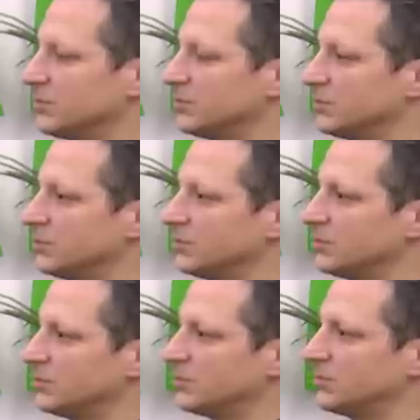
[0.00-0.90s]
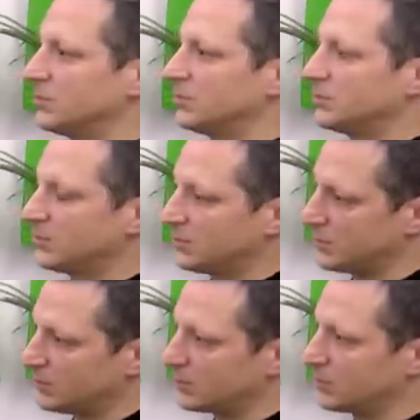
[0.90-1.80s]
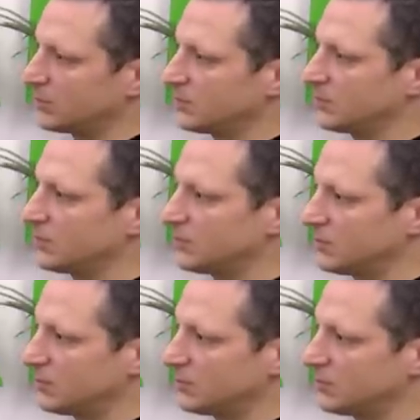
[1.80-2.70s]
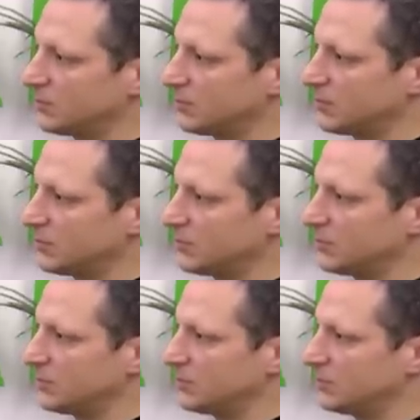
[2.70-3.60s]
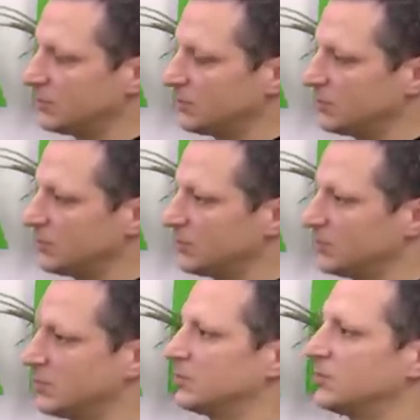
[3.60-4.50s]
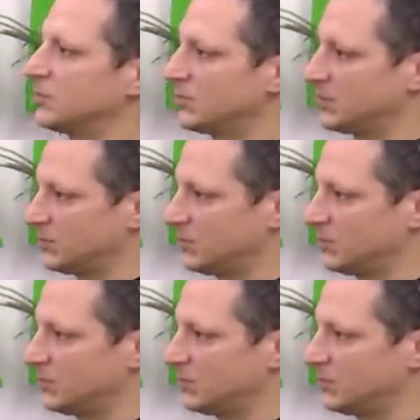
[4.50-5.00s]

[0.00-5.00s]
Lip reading: (silent)